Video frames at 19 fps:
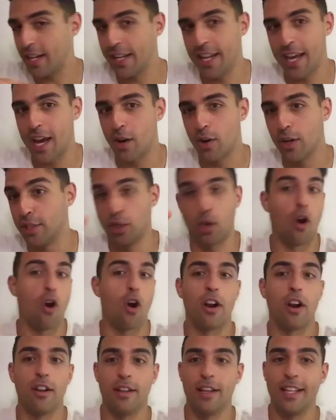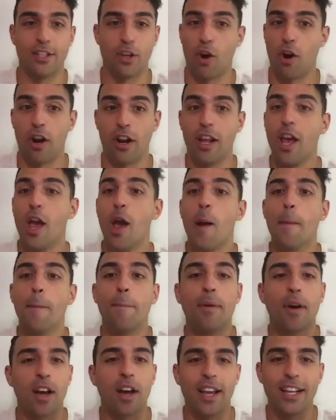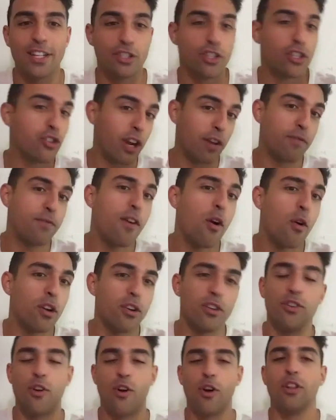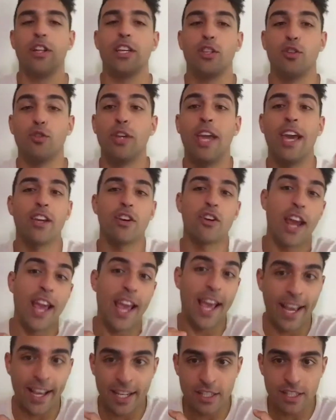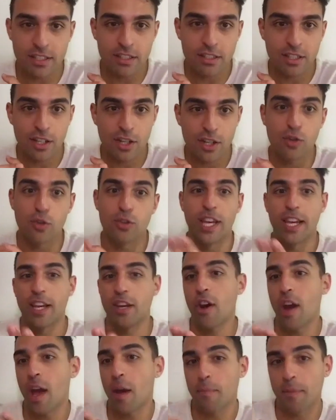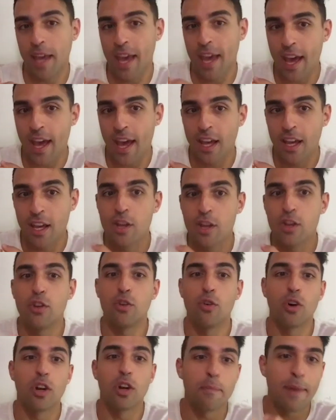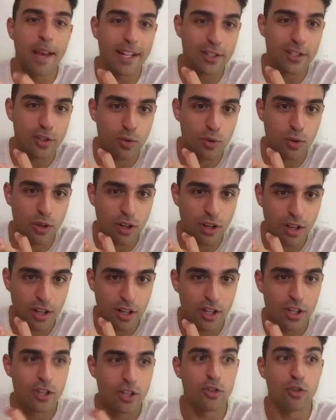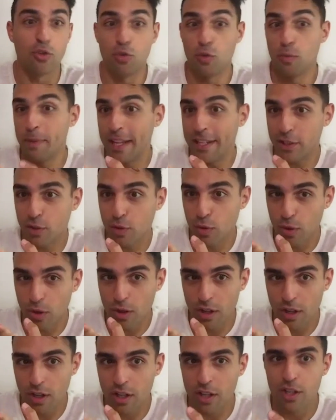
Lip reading: doubt, hard. It's hard. But it's straightforward, you know? Like, you get your A's, you take your MCAT, you go to med school, you do med school,